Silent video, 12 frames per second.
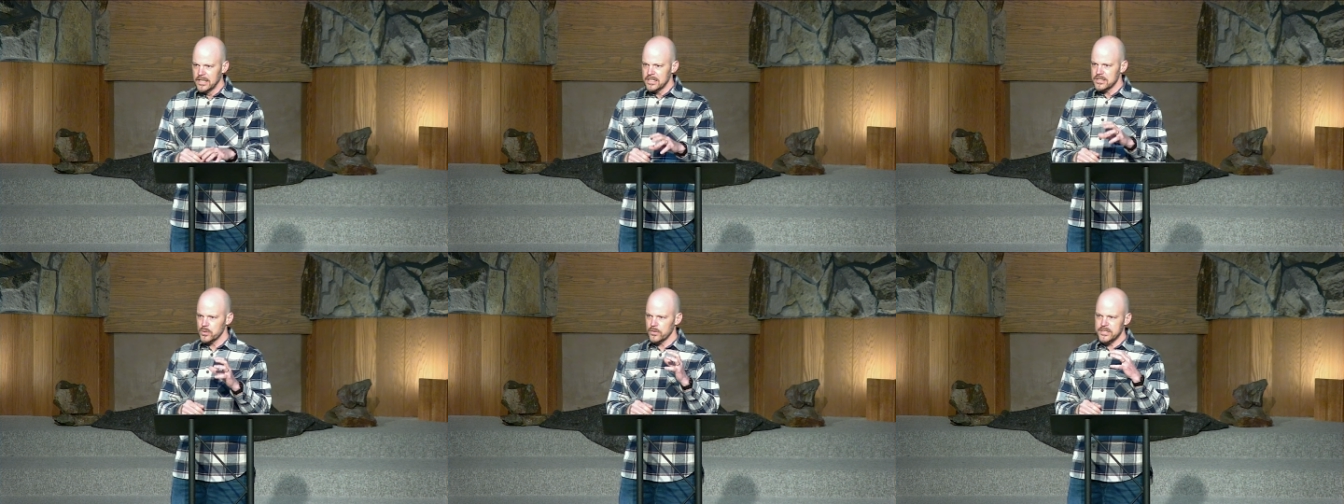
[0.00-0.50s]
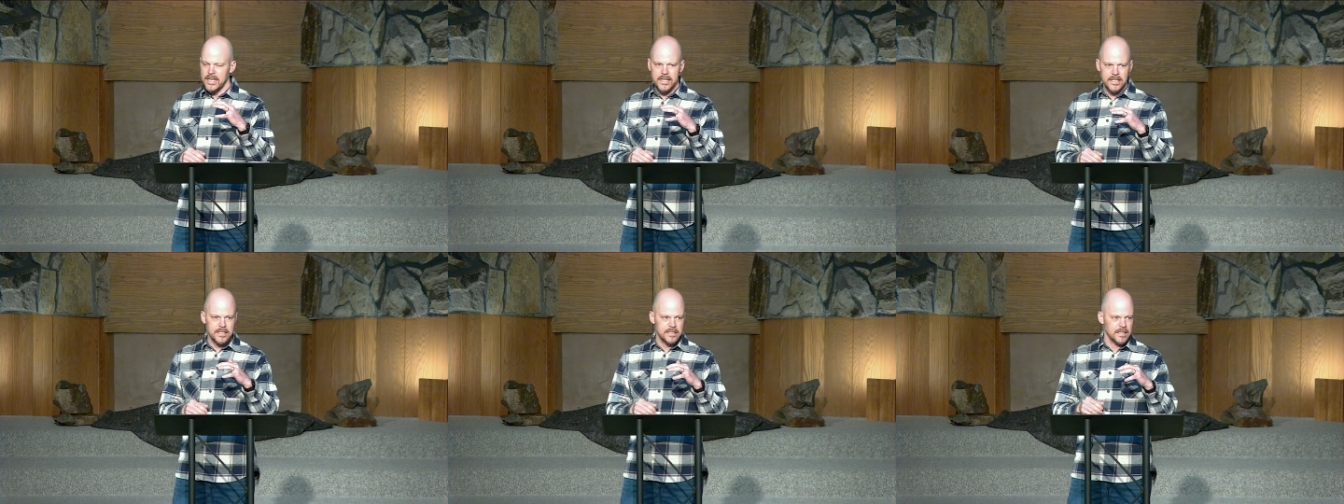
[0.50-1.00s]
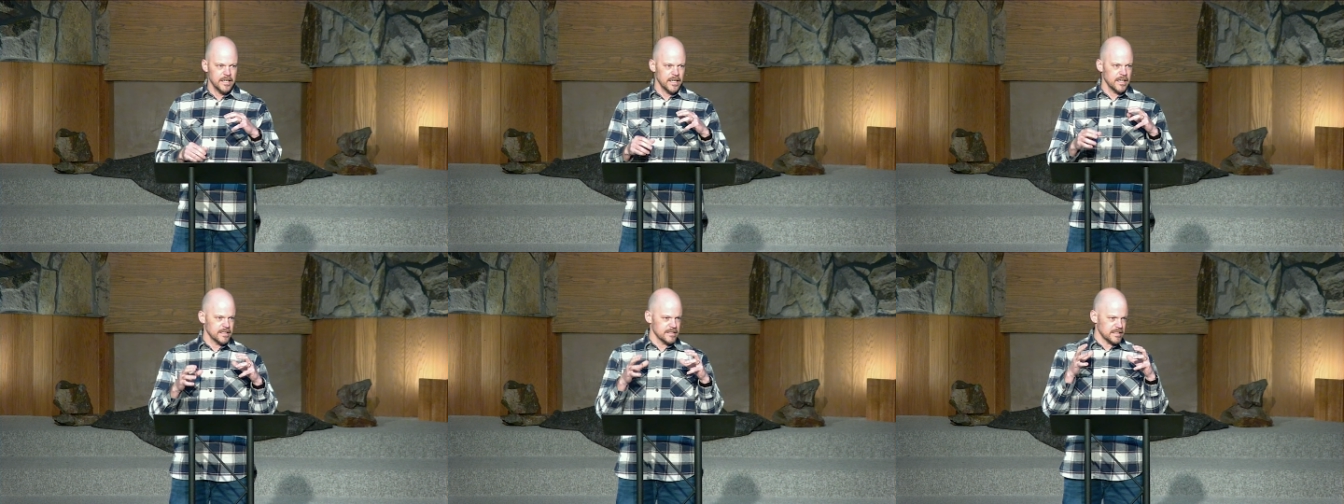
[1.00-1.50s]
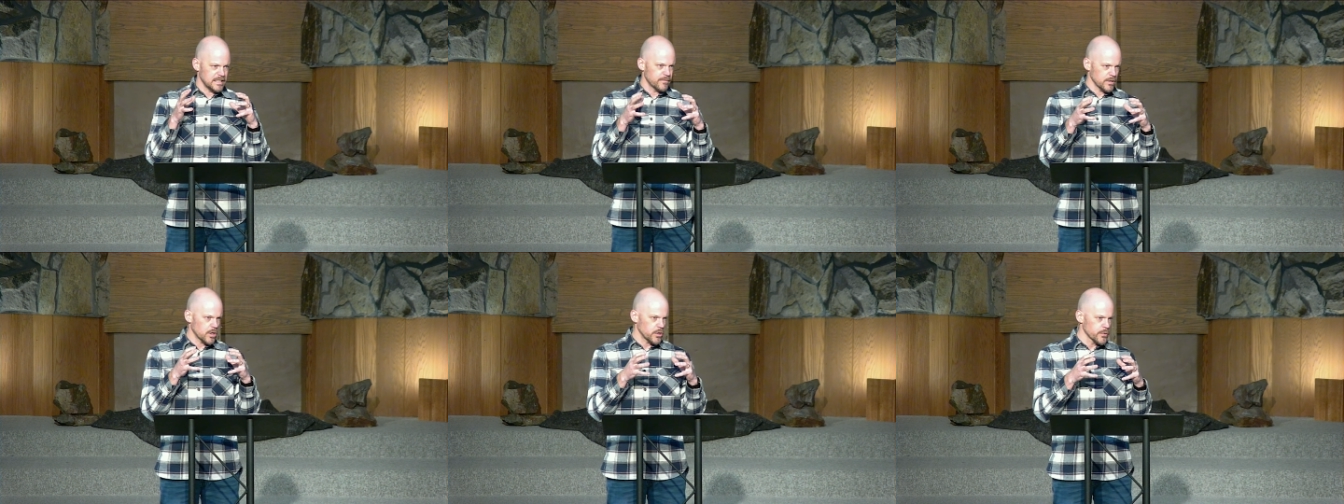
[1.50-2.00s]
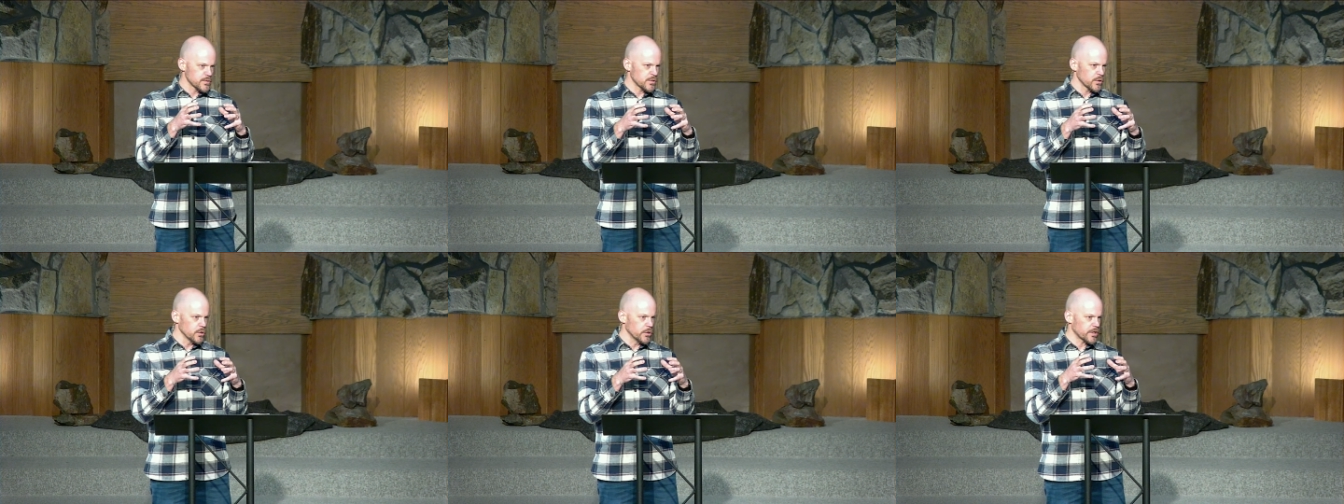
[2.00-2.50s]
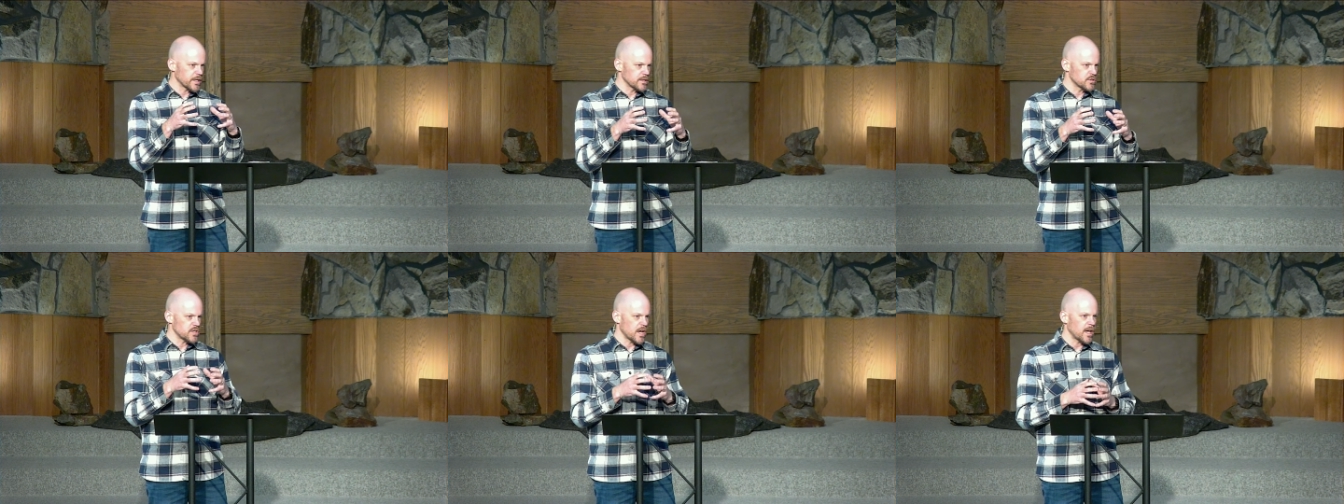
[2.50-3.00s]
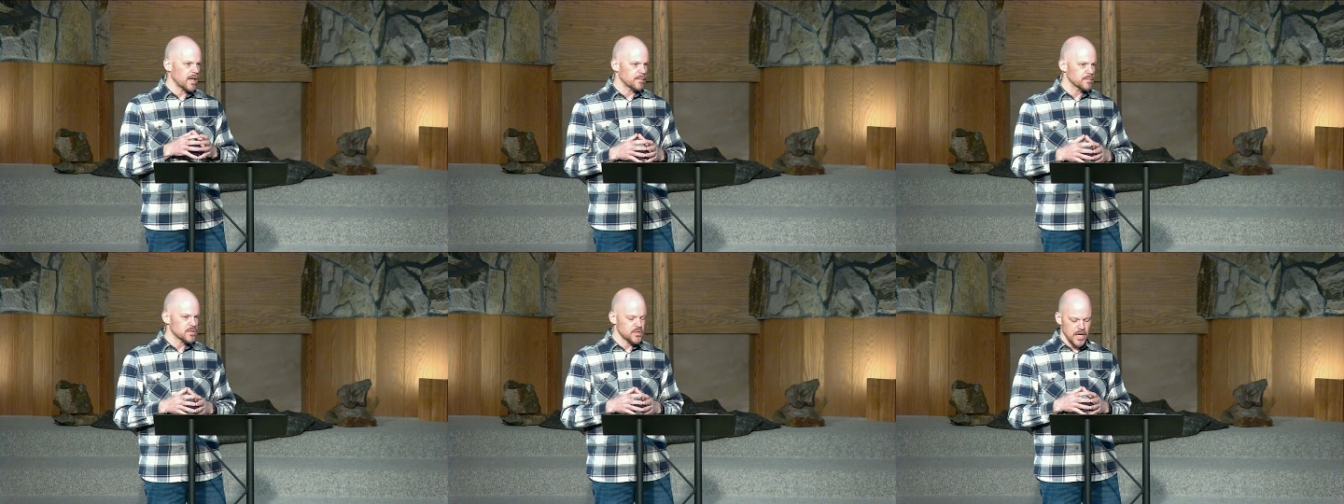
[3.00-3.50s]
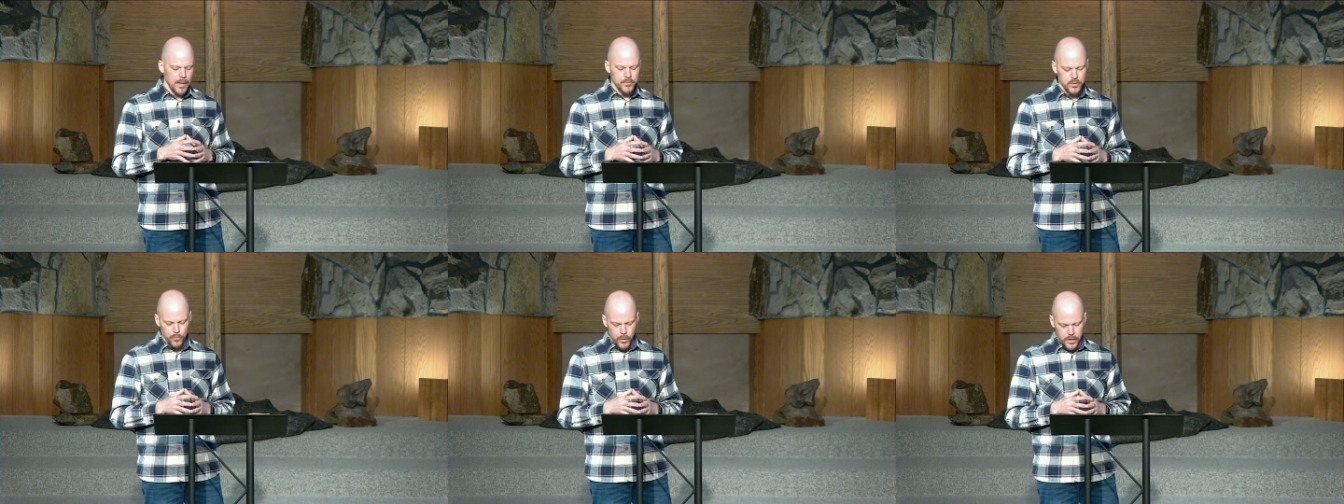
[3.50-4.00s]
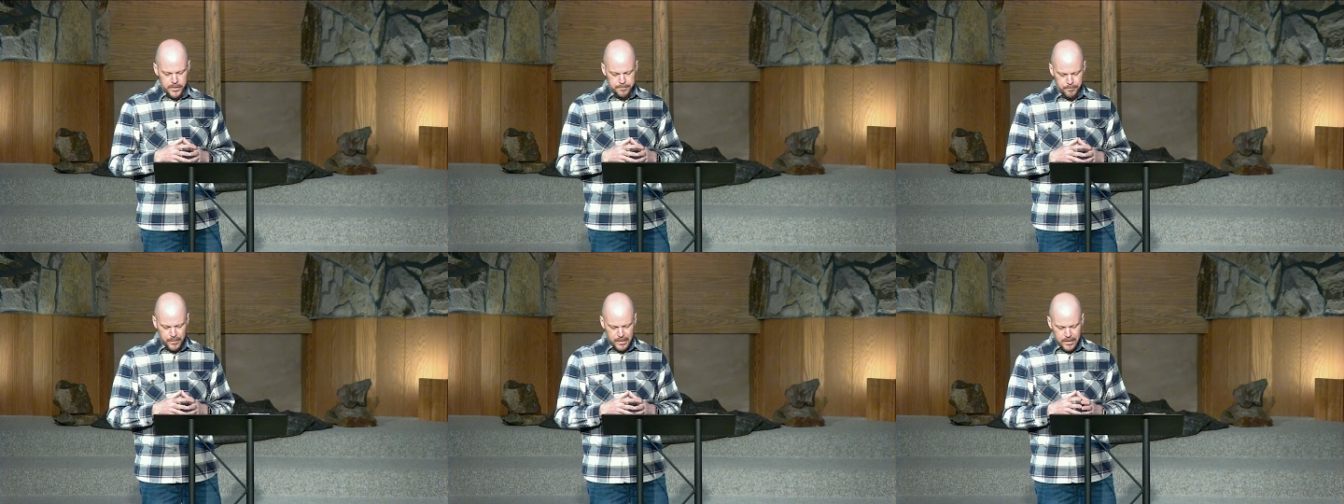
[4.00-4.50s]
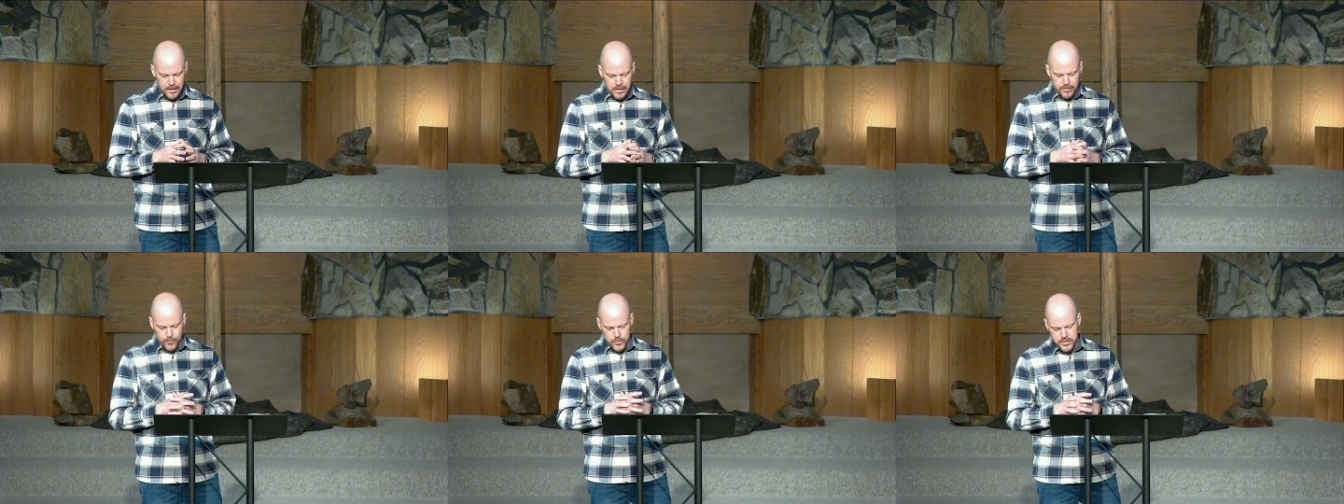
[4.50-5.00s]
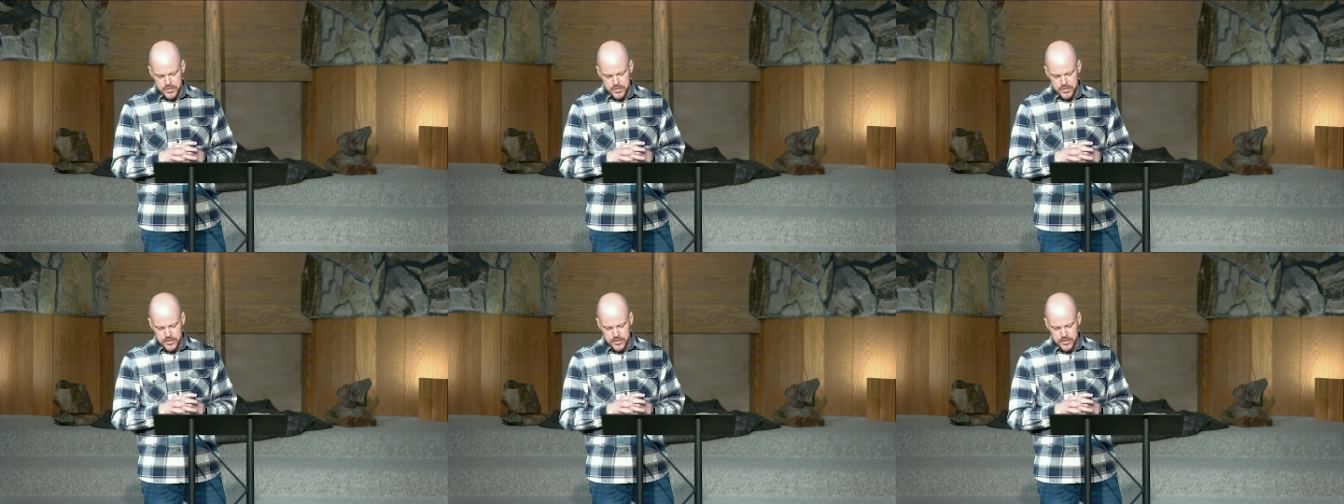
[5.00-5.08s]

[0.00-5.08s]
And so we've taken an uh, even closer look at James chapter 1, verses